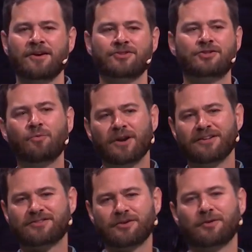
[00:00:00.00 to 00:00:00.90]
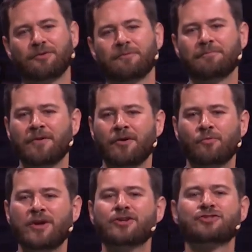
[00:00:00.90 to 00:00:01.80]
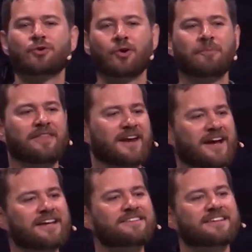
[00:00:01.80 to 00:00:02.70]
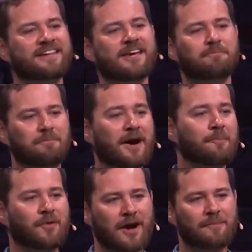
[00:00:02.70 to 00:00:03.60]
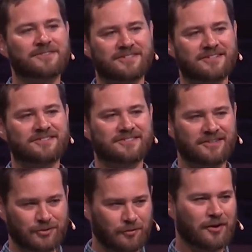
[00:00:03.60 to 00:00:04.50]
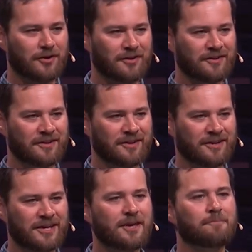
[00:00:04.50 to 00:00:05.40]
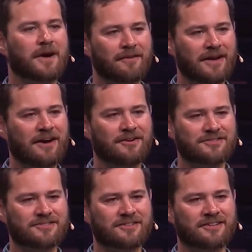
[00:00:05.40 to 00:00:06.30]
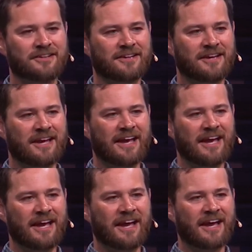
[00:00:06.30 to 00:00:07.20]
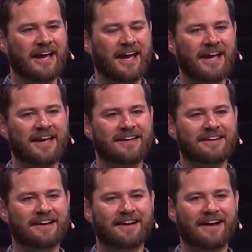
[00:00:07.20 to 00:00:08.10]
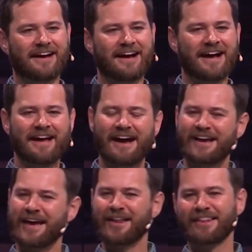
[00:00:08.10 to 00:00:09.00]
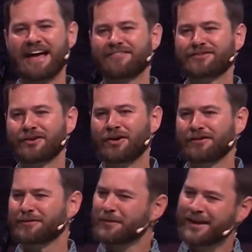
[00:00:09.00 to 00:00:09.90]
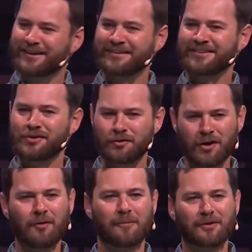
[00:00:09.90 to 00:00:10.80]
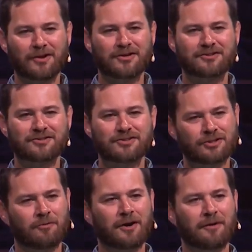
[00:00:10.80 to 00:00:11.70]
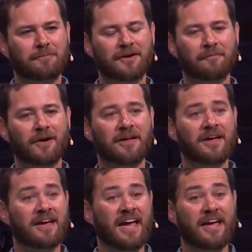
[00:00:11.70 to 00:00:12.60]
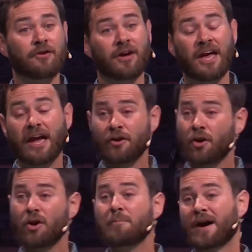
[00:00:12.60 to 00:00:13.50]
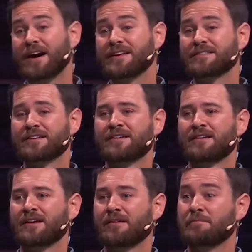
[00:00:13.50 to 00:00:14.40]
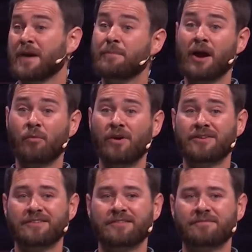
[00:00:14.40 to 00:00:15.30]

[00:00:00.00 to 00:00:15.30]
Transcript: She wanted to reassure me that I need to keep my promises to her, keep my vows. And I kind of laughed it off. I'm like, you know I'm gonna show up, but in her mind, maybe I wouldn't.